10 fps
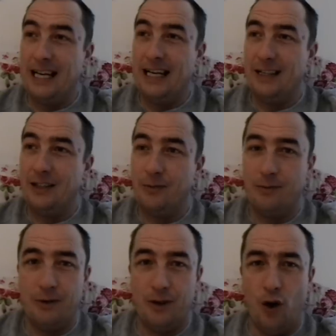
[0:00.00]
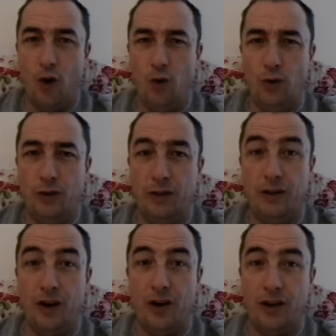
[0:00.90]
I had some cold
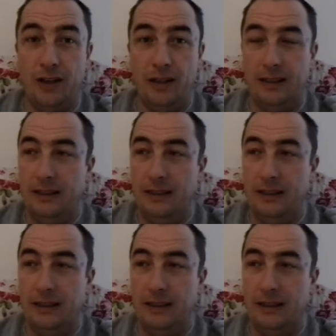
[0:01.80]
duck.